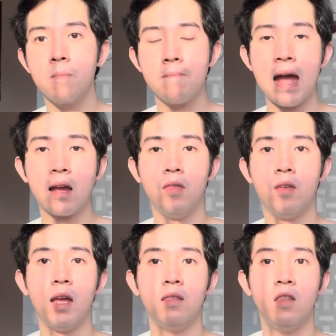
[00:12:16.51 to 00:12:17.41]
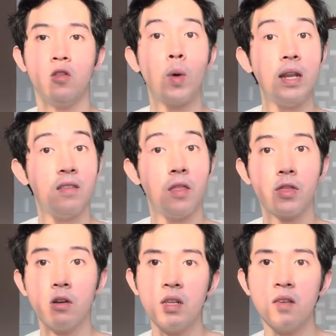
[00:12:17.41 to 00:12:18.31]
back in the 1920s and
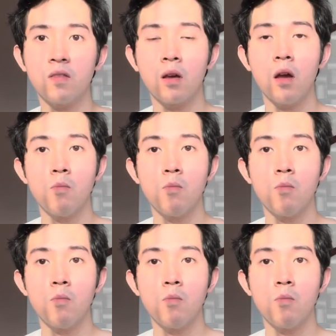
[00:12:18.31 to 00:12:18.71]
30s,